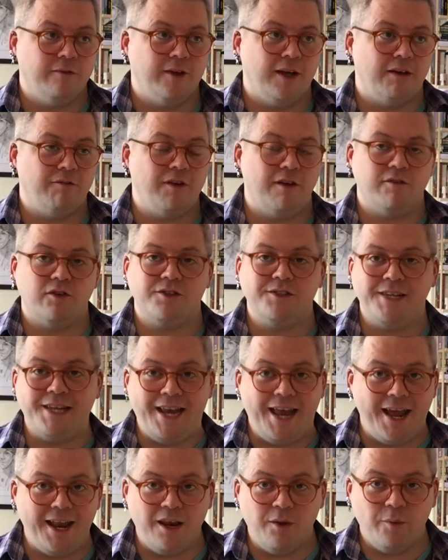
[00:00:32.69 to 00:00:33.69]
I've never seen
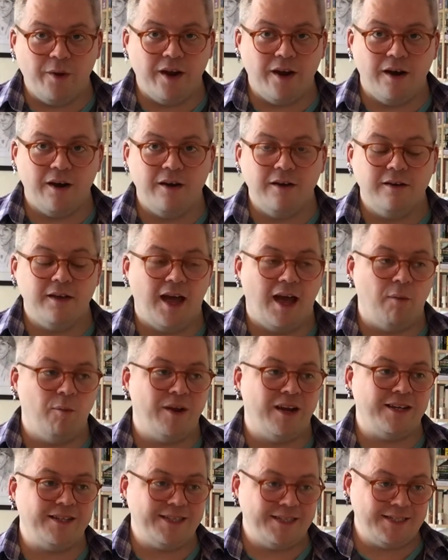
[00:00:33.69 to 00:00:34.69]
it anywhere, and
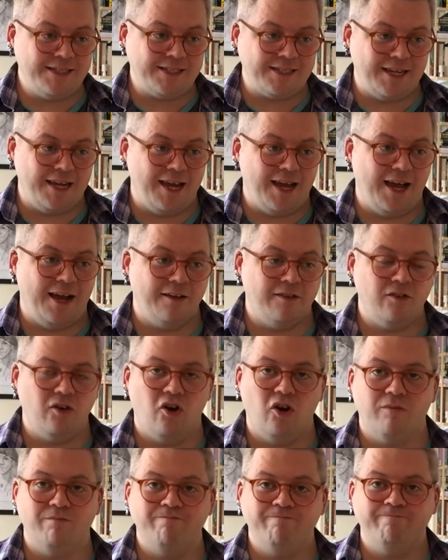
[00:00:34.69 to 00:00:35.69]
when I did see it I
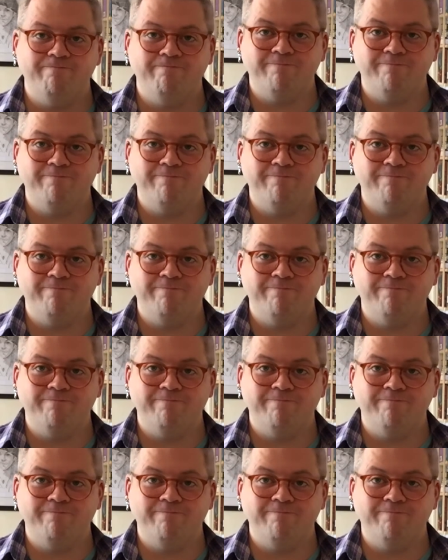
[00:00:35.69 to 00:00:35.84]
thought,